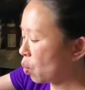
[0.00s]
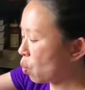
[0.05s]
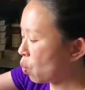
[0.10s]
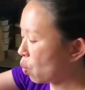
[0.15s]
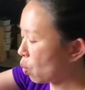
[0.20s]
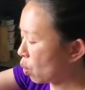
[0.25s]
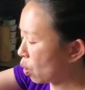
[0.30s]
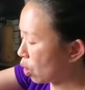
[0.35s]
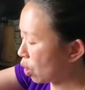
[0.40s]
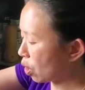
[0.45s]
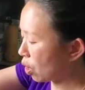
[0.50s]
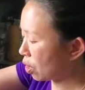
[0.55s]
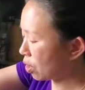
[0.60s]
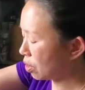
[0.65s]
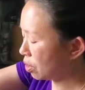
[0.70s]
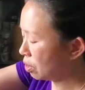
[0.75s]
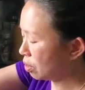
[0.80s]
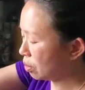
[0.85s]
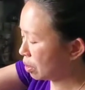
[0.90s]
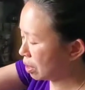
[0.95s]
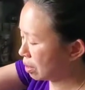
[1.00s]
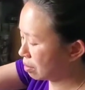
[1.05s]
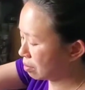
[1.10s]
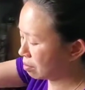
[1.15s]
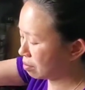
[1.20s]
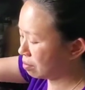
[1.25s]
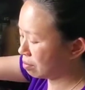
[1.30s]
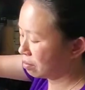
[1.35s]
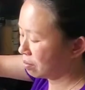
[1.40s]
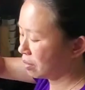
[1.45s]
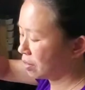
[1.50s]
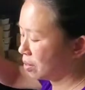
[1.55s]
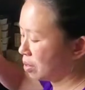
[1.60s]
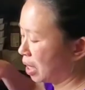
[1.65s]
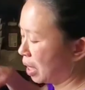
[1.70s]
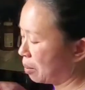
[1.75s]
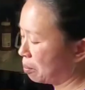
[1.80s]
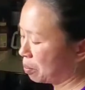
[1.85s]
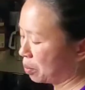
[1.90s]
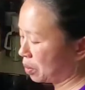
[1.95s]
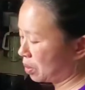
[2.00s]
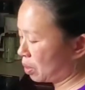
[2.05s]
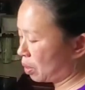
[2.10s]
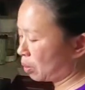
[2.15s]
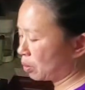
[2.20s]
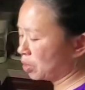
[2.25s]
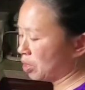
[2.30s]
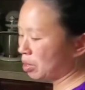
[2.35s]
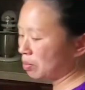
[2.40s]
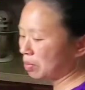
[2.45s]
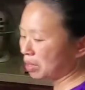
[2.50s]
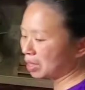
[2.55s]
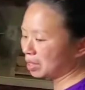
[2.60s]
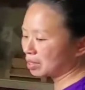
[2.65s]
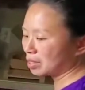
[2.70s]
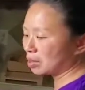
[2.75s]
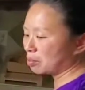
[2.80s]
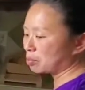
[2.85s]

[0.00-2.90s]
Or you can throw some in a